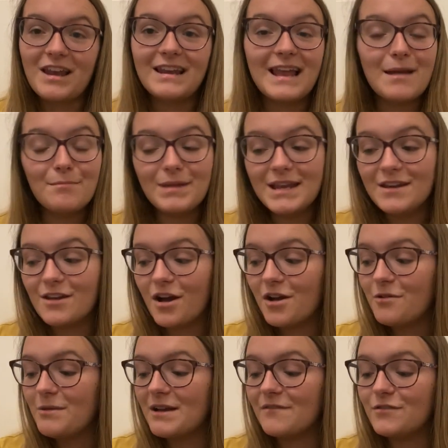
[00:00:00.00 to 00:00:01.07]
Let me
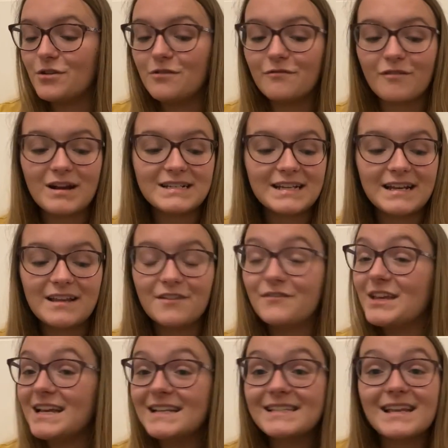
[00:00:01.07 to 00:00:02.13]
know if you've read any of
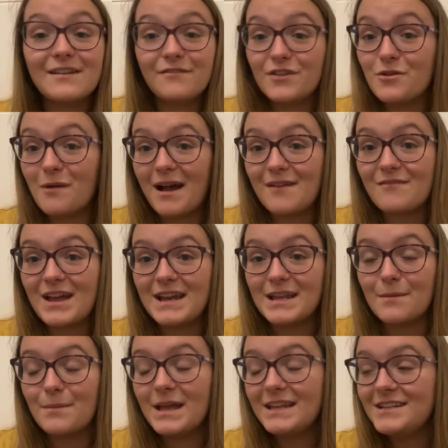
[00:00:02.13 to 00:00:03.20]
these, if you have any
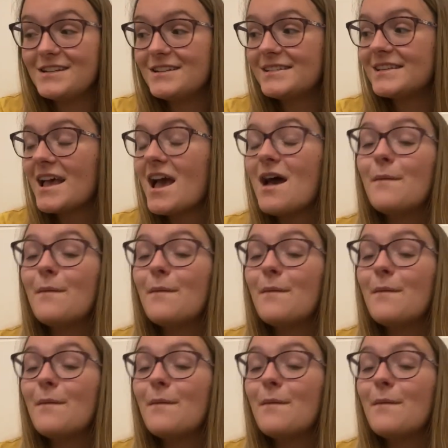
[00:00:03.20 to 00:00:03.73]
opinions,